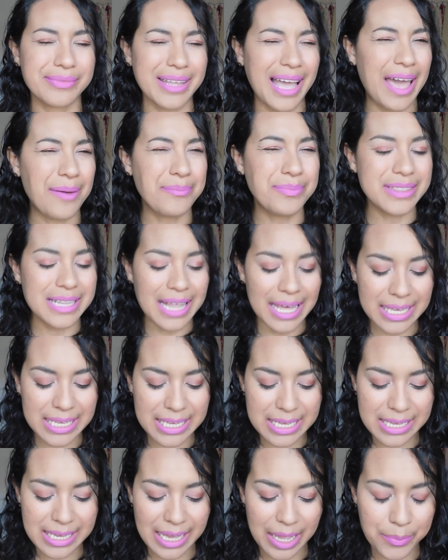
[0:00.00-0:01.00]
I'm
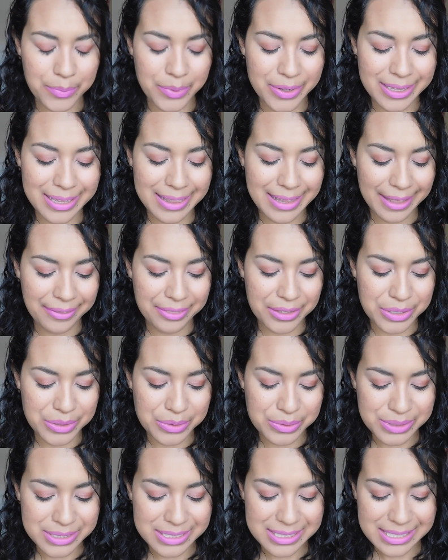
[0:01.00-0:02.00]
liking, I really like the
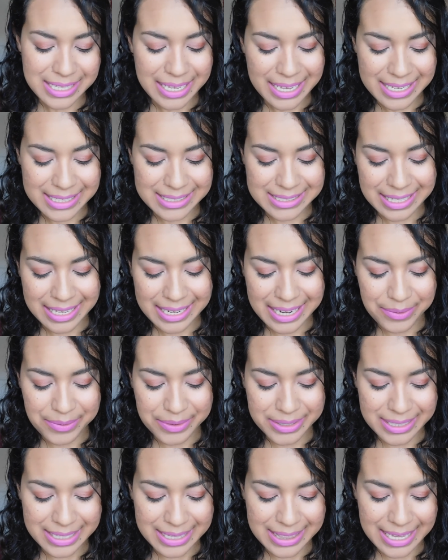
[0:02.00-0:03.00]
Nudestix and I
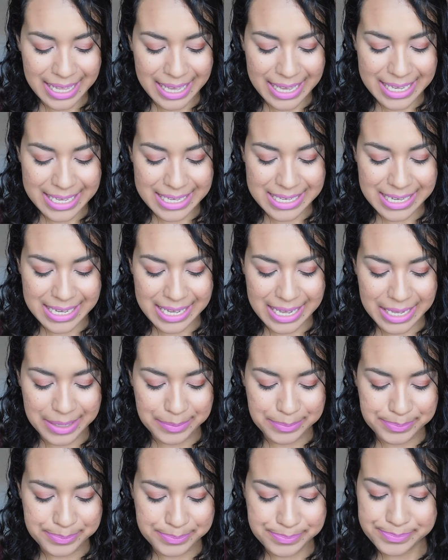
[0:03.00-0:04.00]
really like um,